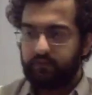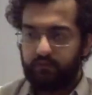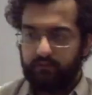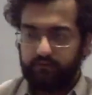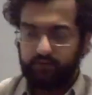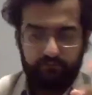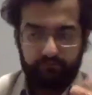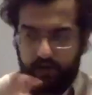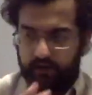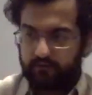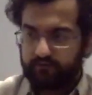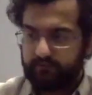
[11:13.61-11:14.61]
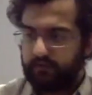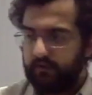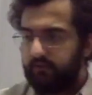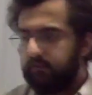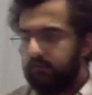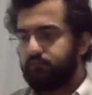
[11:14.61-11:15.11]
different part of the
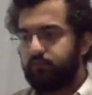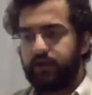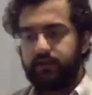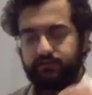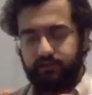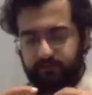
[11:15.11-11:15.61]
brain.